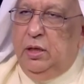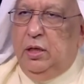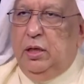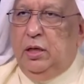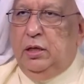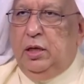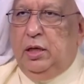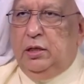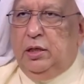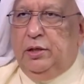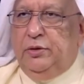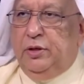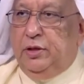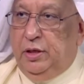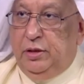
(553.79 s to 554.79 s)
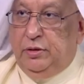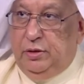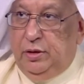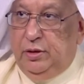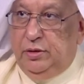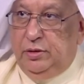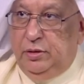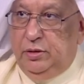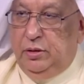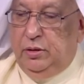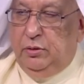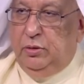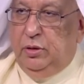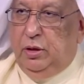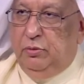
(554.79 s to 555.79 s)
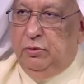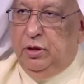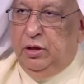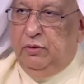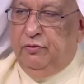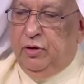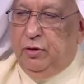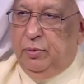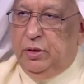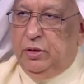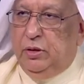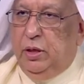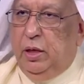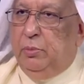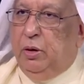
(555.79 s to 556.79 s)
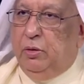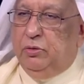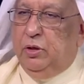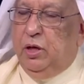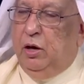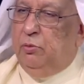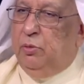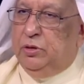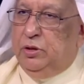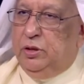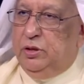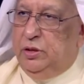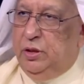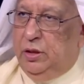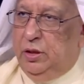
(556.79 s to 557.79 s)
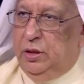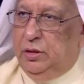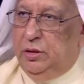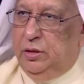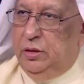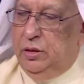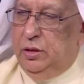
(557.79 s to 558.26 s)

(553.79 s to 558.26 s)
like indicators on how the government, about how much internet